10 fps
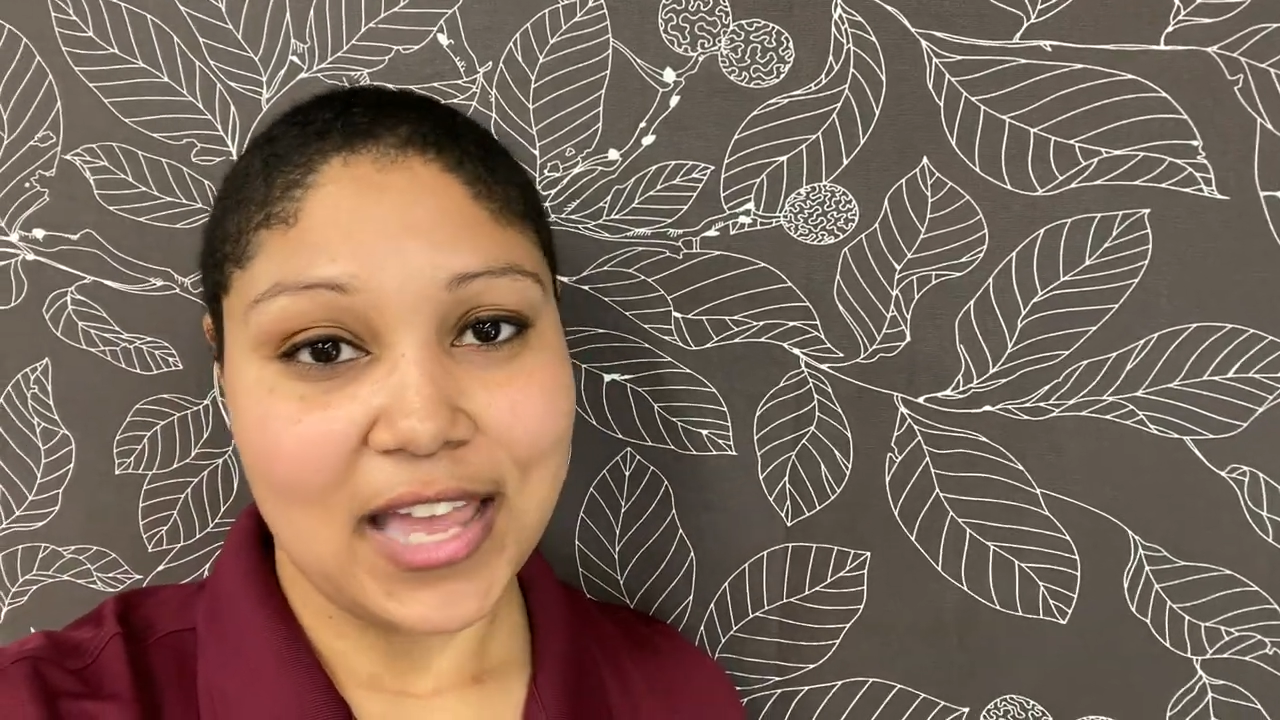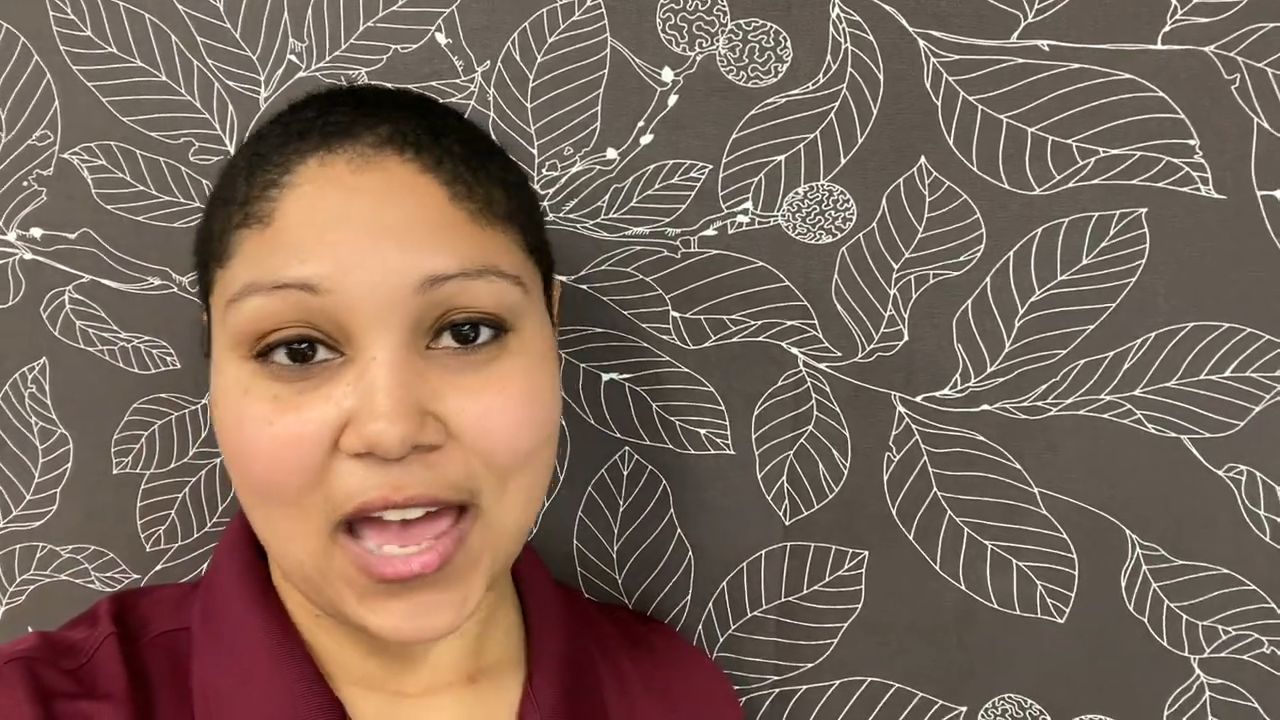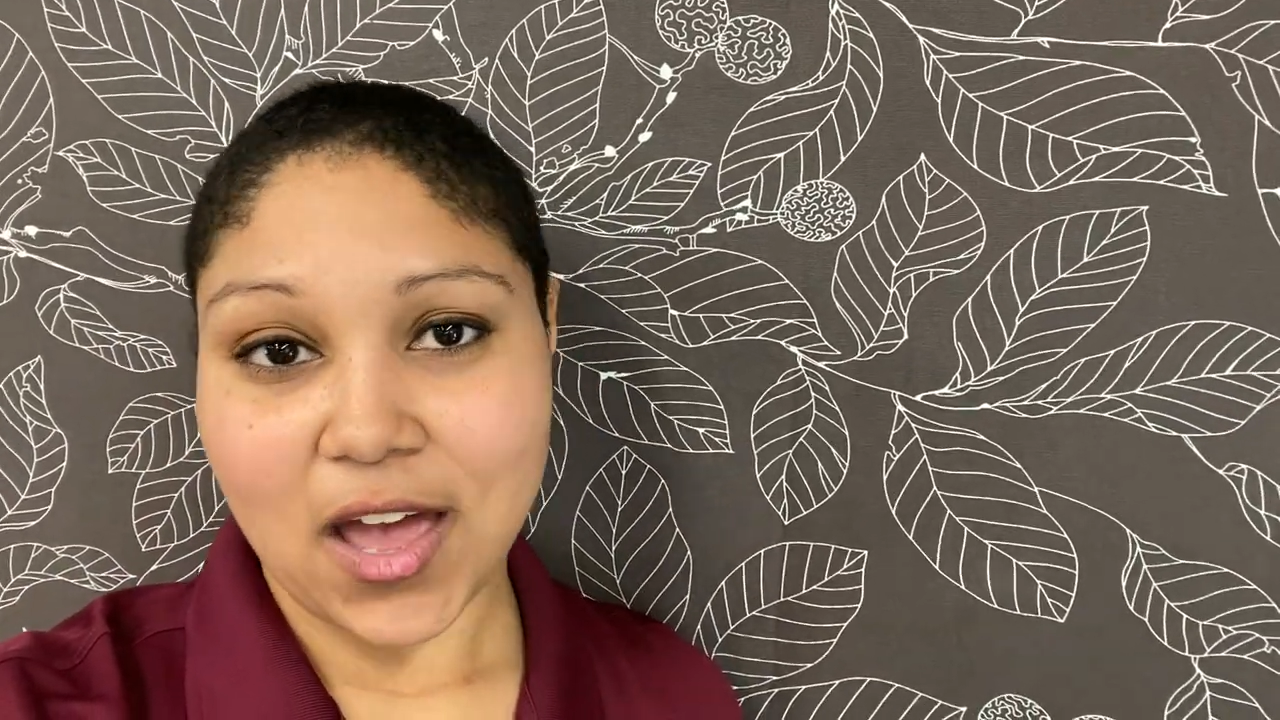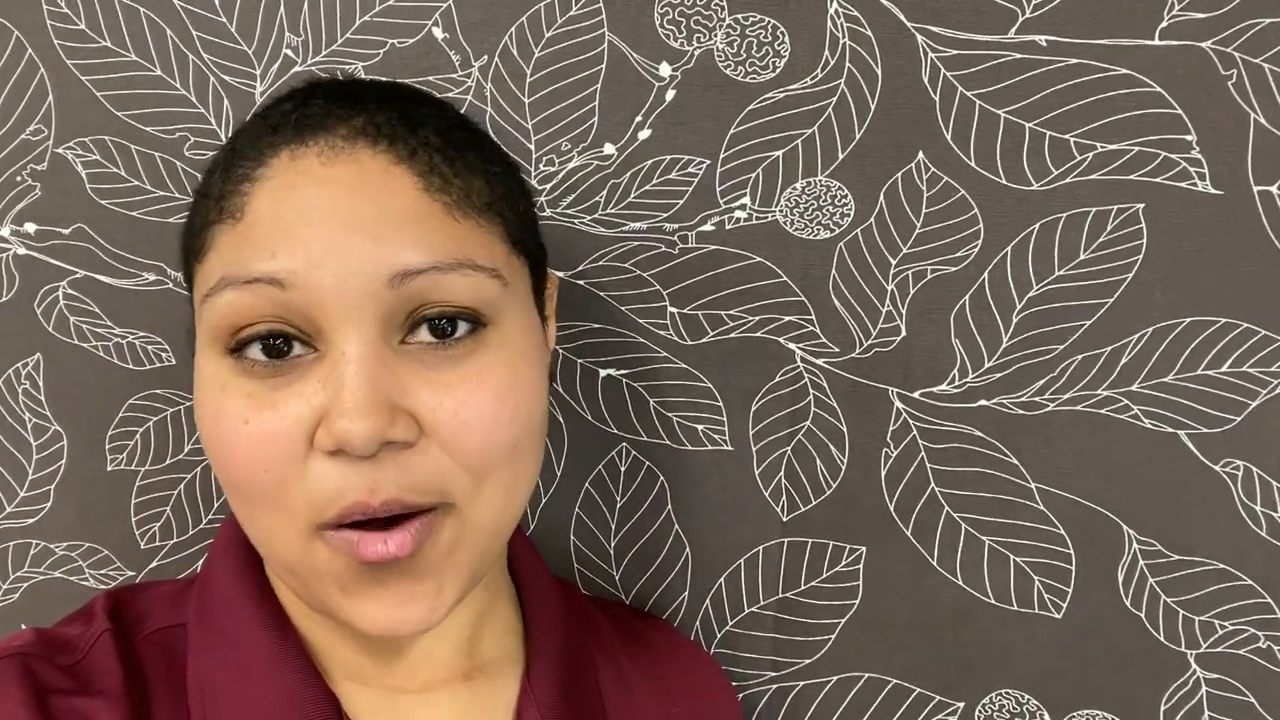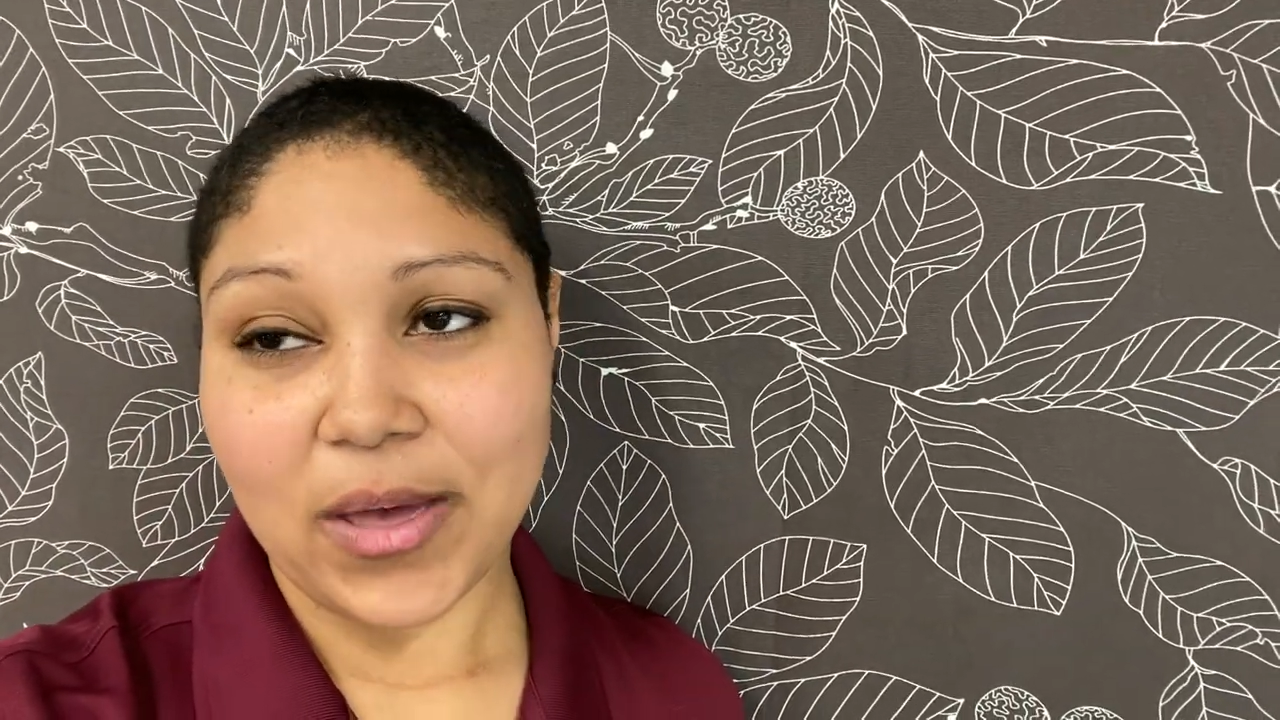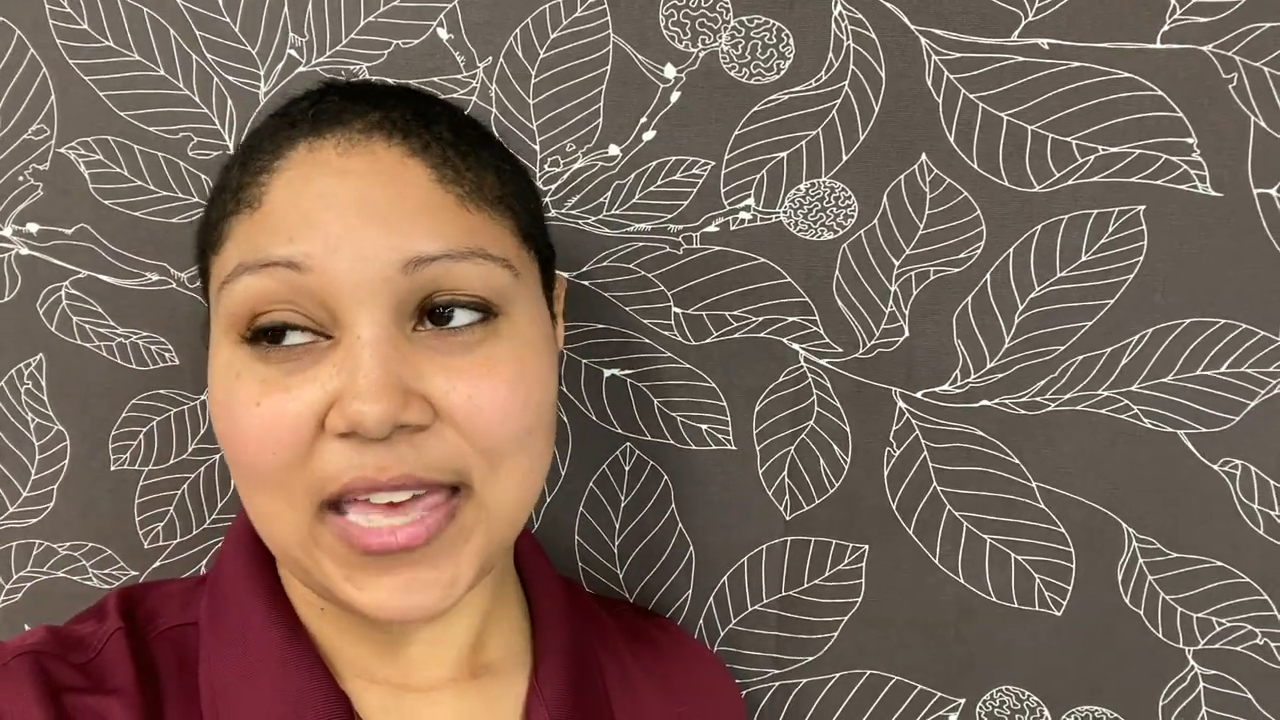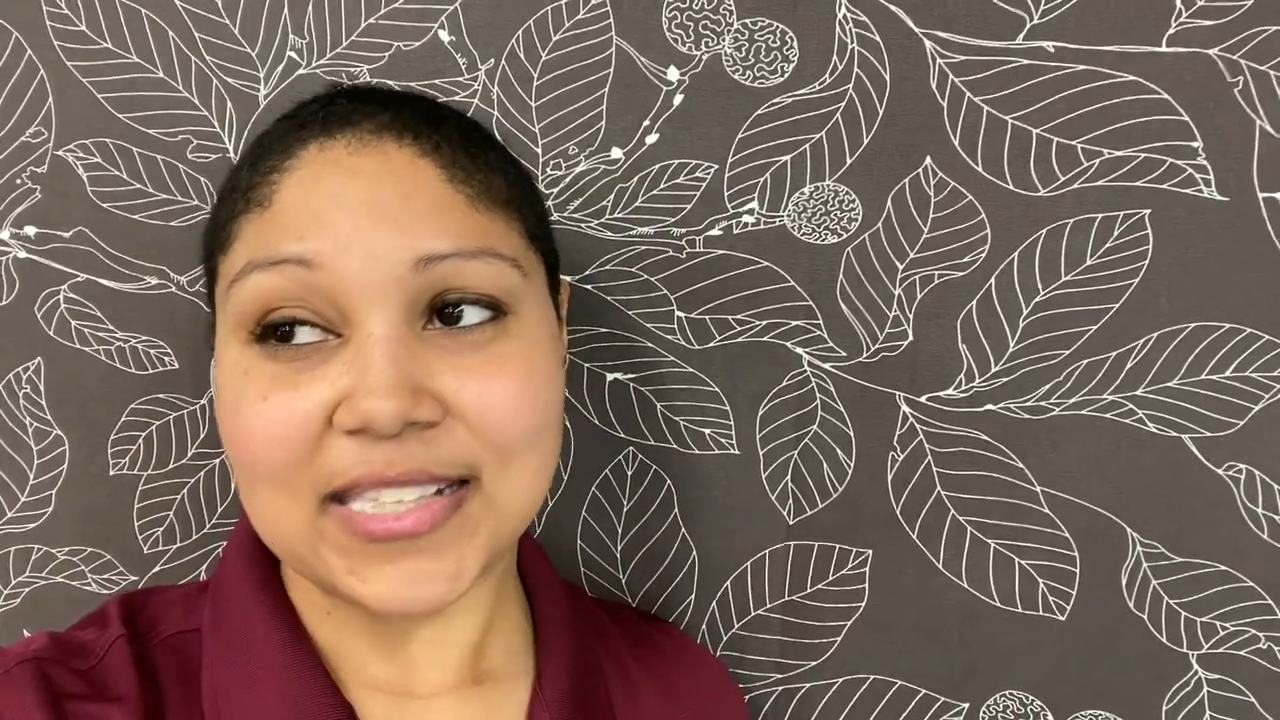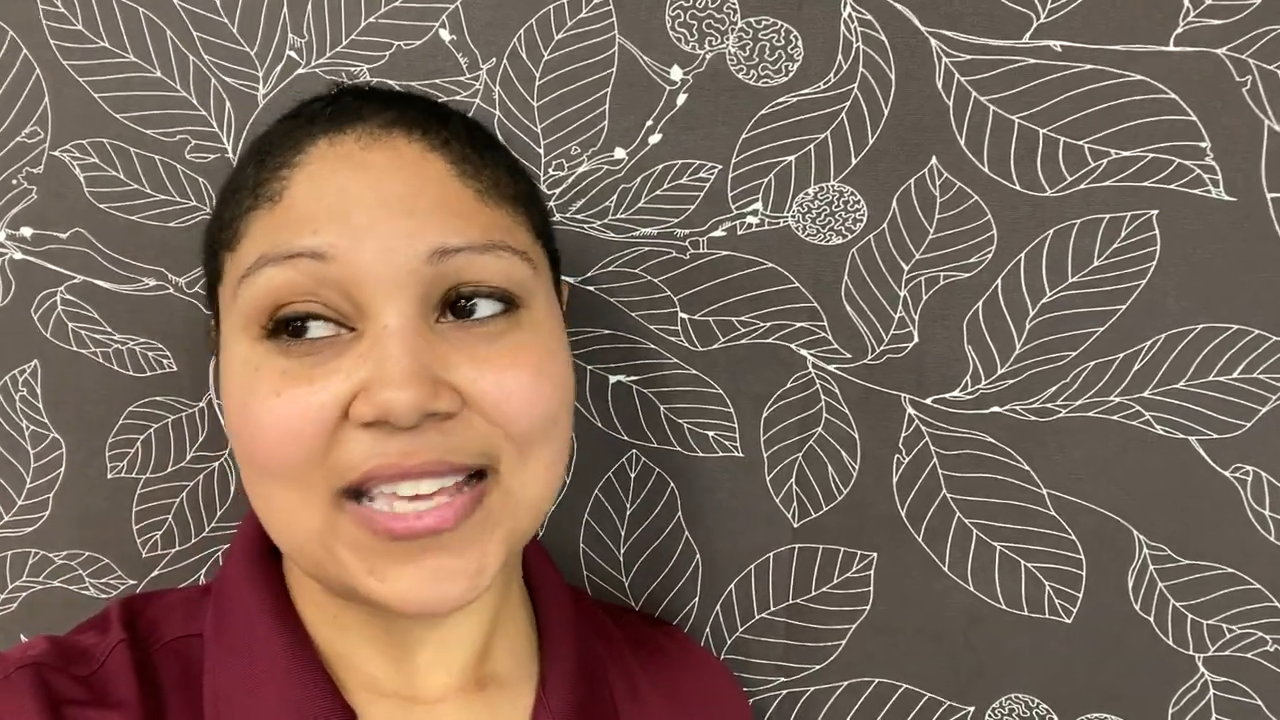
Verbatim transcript: Echo is,